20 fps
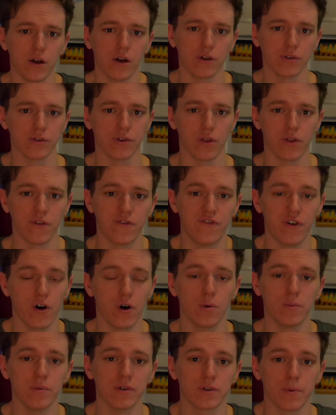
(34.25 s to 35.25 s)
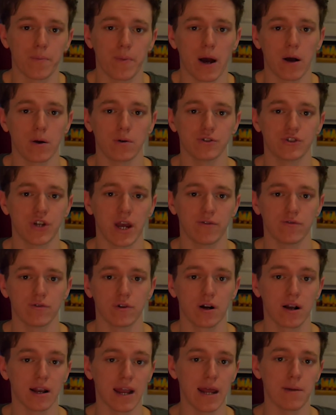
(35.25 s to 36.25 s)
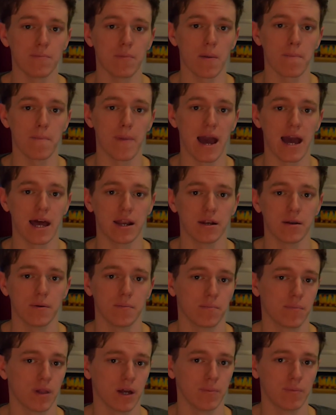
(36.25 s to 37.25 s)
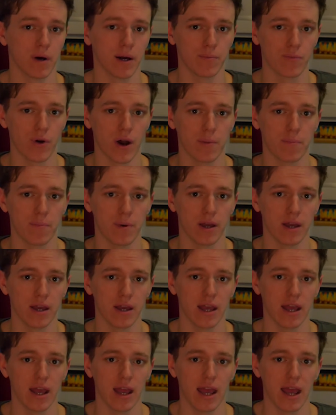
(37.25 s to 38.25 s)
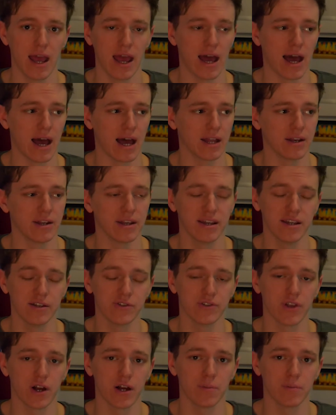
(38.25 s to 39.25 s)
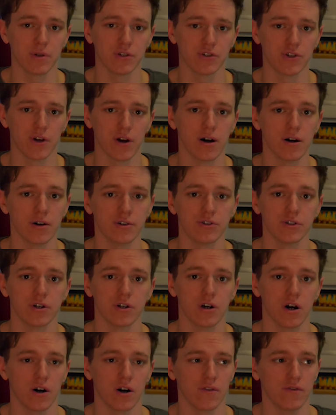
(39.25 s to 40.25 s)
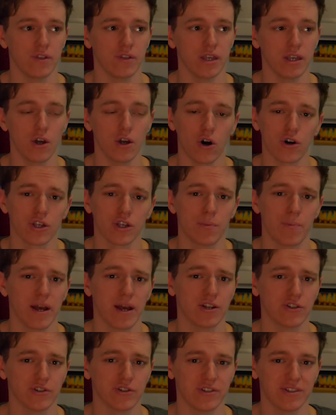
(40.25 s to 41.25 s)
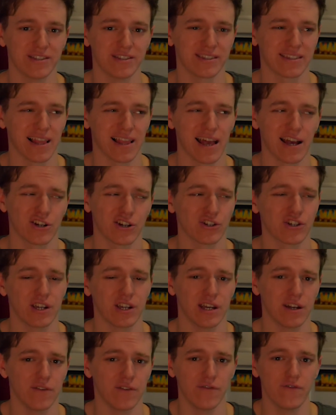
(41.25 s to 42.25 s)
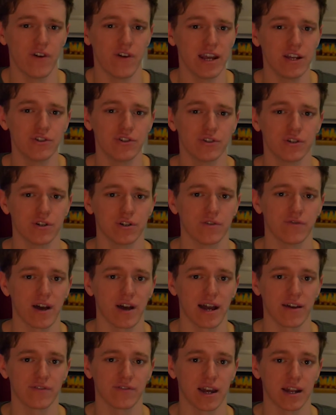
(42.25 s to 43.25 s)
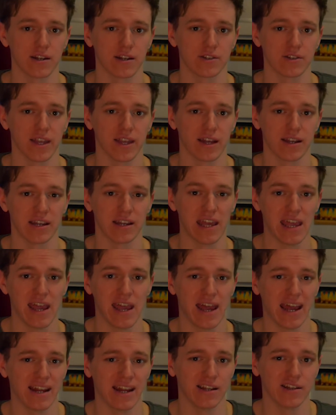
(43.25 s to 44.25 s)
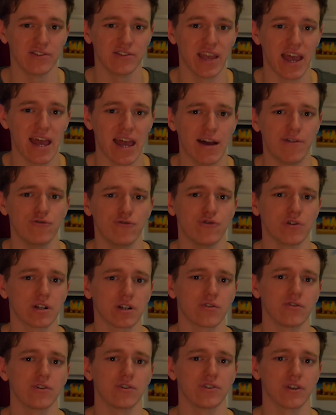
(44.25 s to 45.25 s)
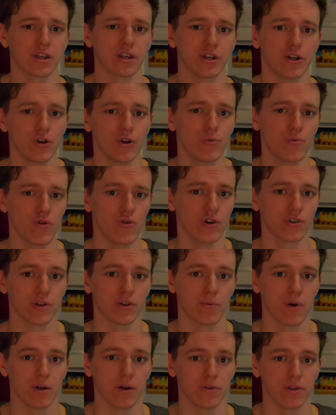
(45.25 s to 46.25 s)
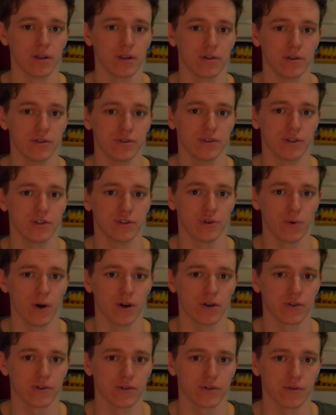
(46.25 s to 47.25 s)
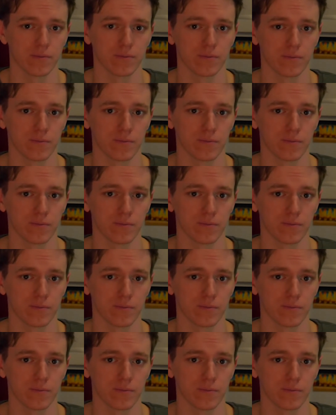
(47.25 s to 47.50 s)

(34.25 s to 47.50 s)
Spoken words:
So the film is about General Glenn McMahon, played by Brad Pitt, and his time in charge of the occupation slash invasion of Afghanistan, and his ever-increasing hubris about the situation.